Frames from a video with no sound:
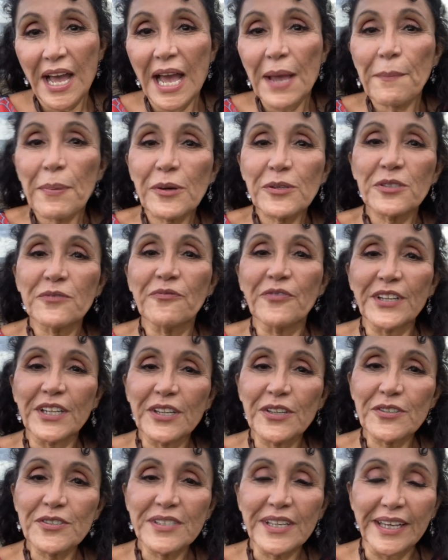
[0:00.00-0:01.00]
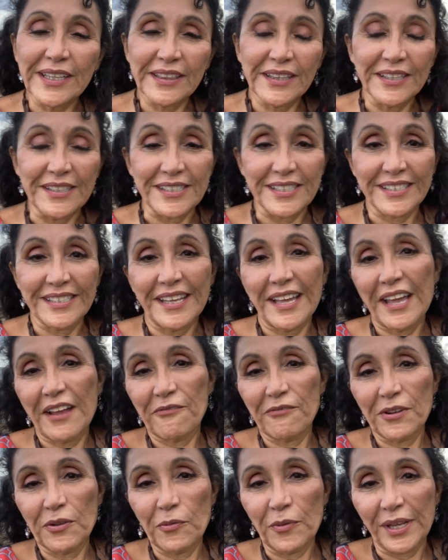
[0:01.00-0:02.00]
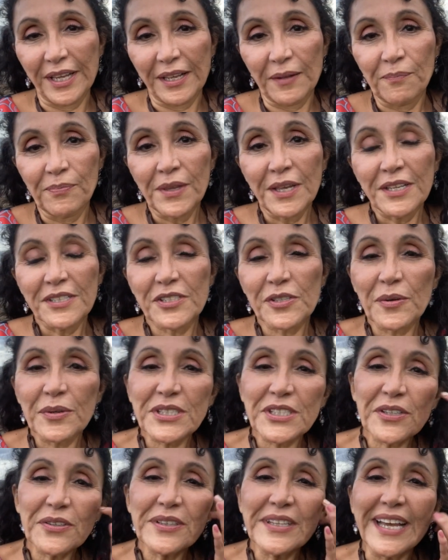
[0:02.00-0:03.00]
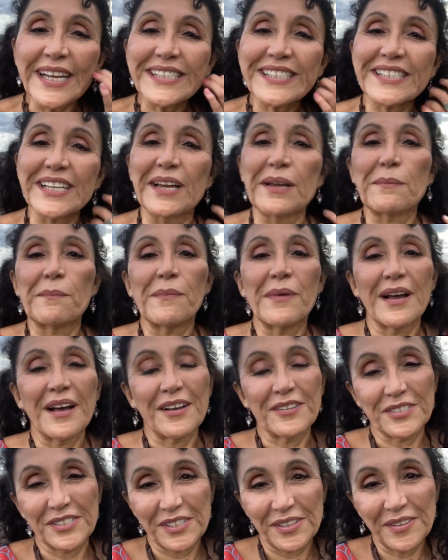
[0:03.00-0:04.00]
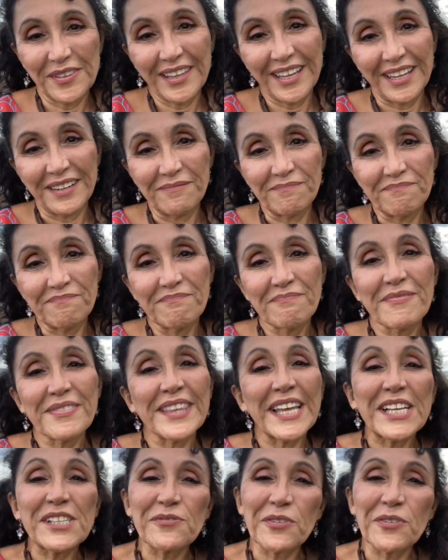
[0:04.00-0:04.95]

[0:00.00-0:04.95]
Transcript: I post videos like this every week. So until next time, I'll see you then. Thanks